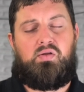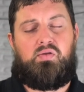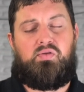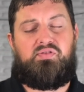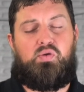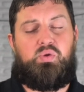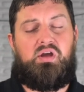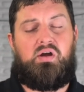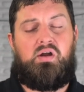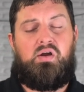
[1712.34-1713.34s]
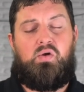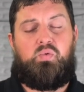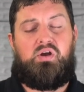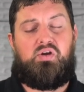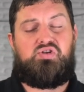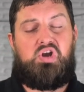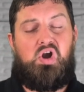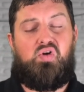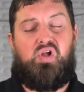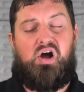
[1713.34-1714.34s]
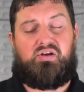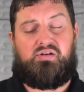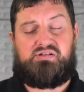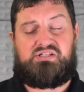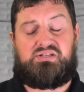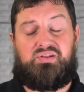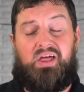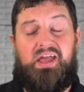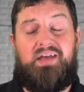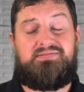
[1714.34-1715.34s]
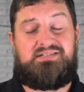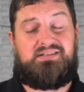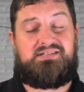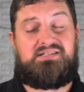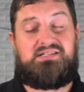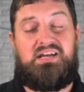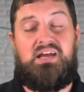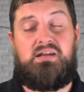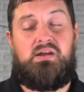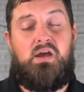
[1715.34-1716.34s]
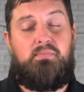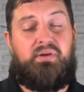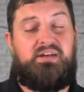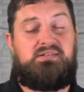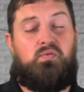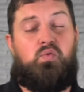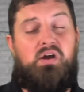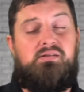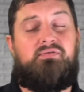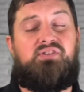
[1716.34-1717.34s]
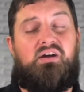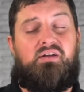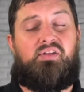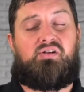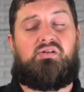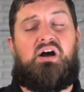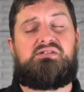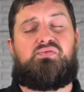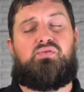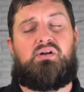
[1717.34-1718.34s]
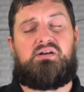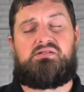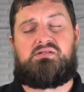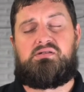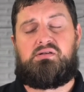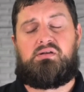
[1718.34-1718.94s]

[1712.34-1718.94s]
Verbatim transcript: Lord, that we are, we are no longer slaves to sin because of what you've done on the cross for us.